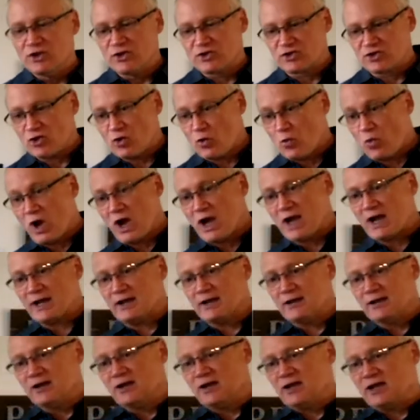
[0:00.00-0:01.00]
So
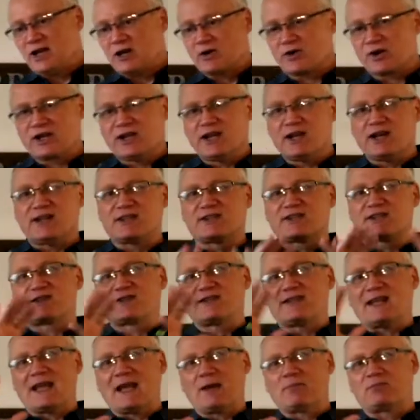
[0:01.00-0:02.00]
why? Here again, it's
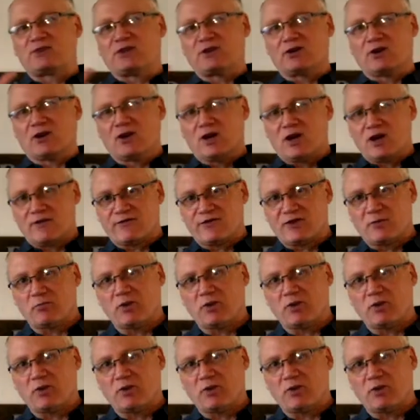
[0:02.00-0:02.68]
stamped in love.